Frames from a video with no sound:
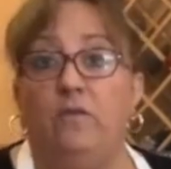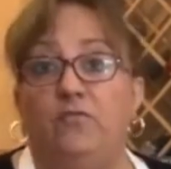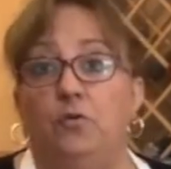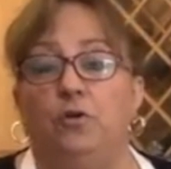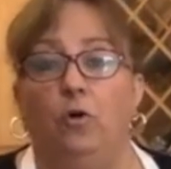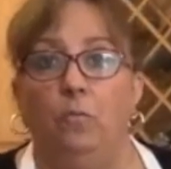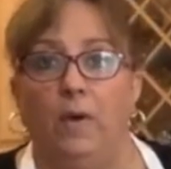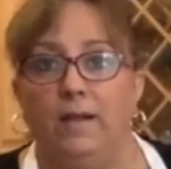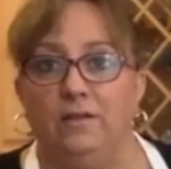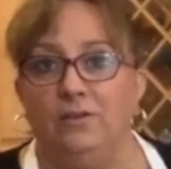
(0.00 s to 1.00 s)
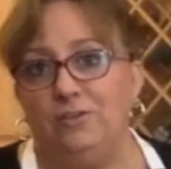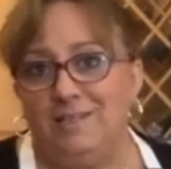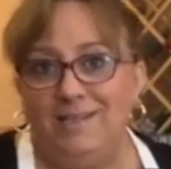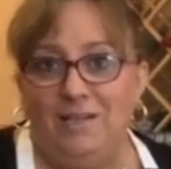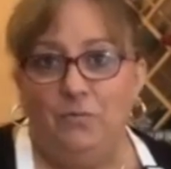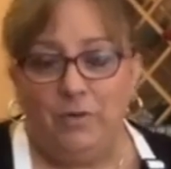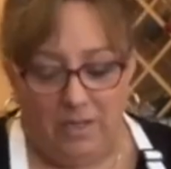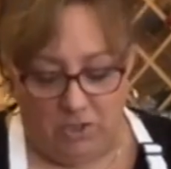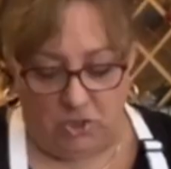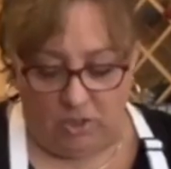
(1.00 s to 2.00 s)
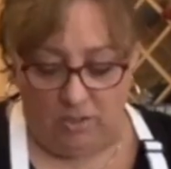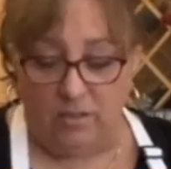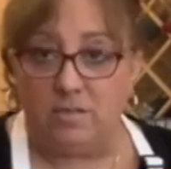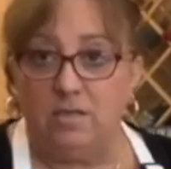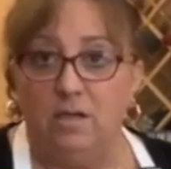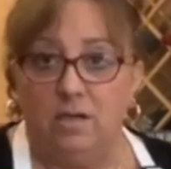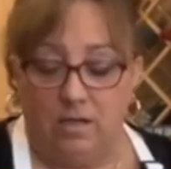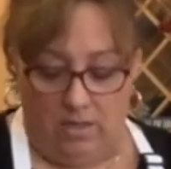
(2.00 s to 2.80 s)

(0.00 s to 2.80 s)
if you don't mind little teeny weeny chunks